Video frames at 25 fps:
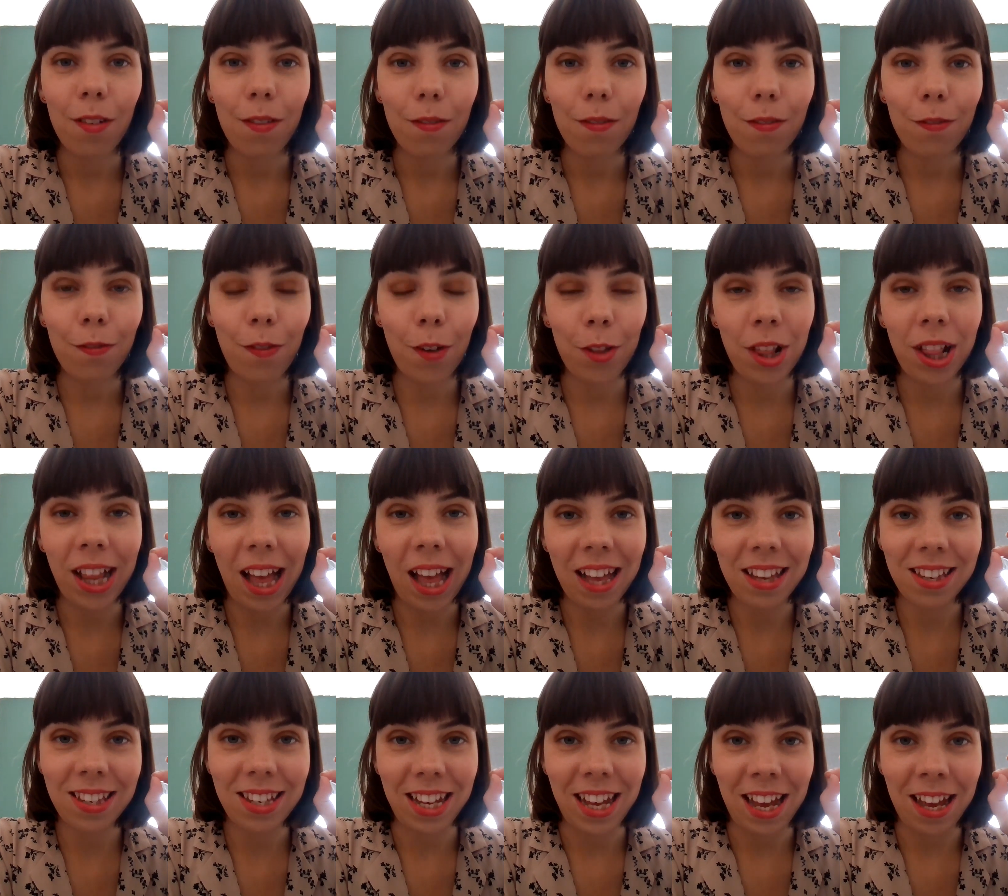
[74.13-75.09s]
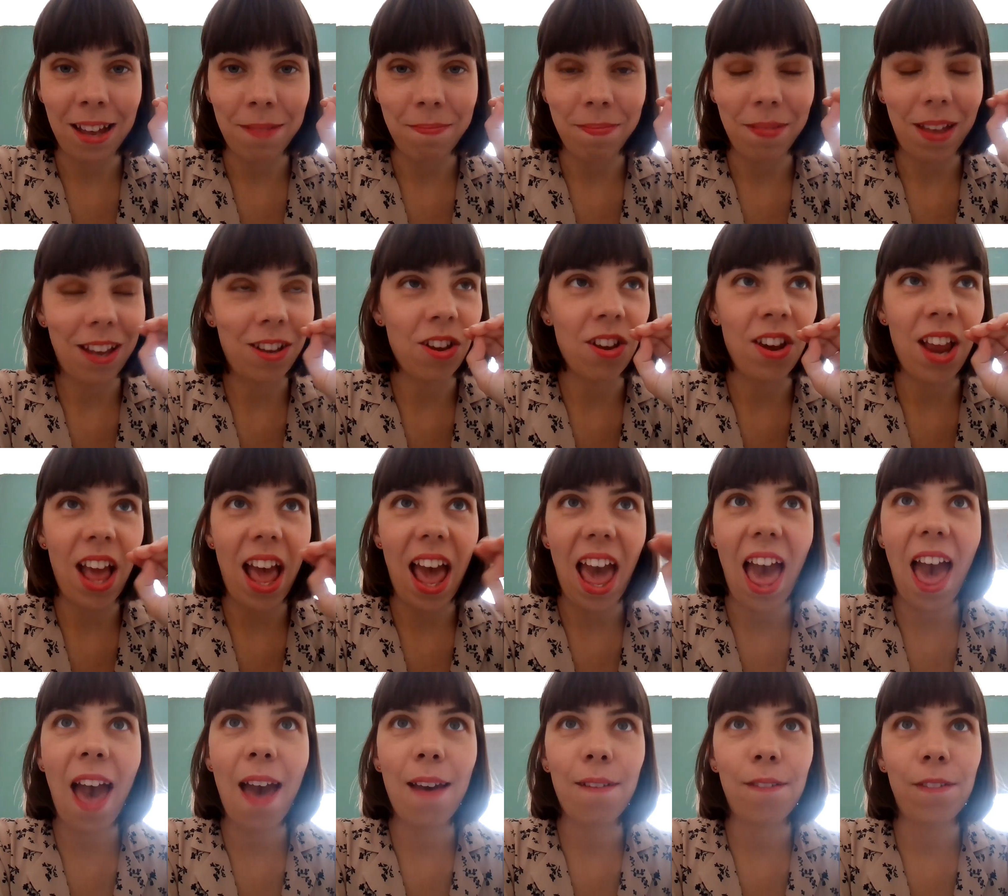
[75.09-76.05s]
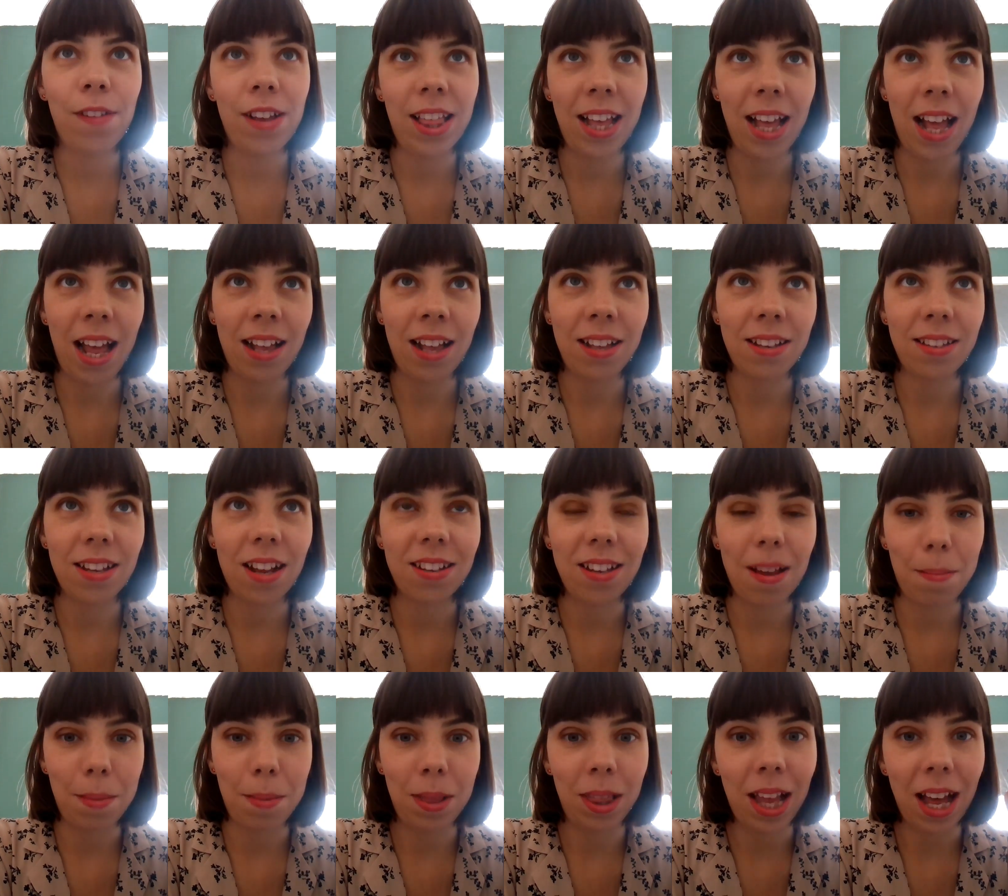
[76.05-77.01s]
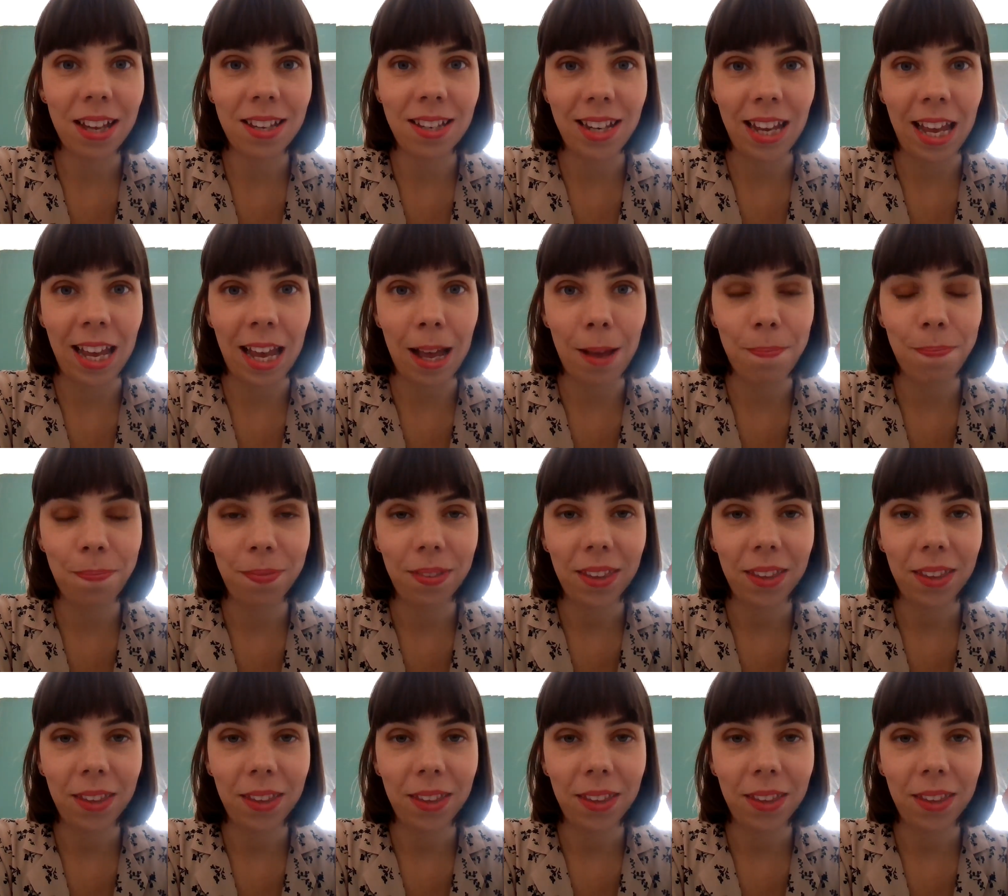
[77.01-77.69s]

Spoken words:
for the last year. I'd done everything else except the last year